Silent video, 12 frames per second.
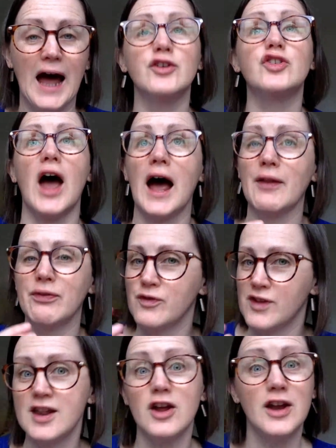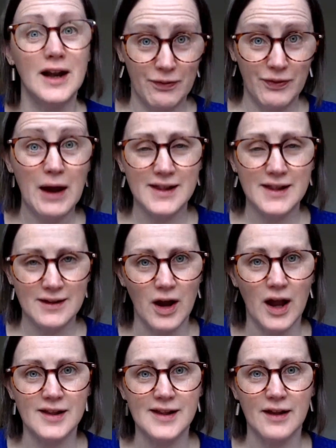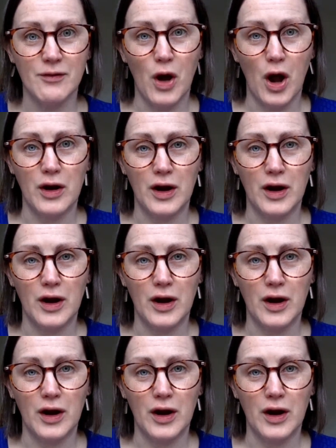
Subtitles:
And certainly there is a